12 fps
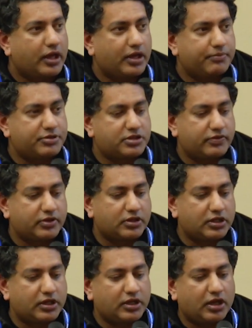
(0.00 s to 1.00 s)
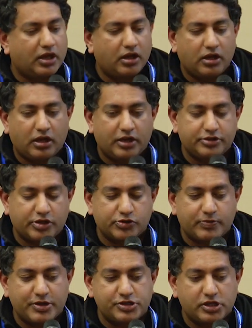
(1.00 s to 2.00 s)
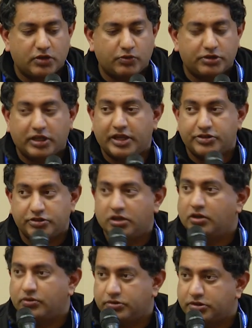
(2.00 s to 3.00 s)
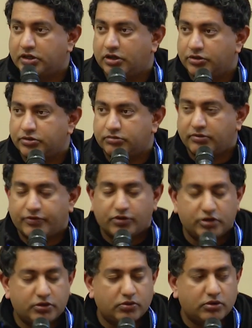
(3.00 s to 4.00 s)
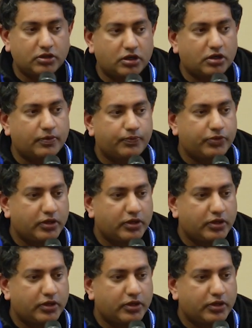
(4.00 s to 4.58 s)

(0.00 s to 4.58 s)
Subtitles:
And specifically, as I was mentioning, with the ACOs that I was referring to earlier.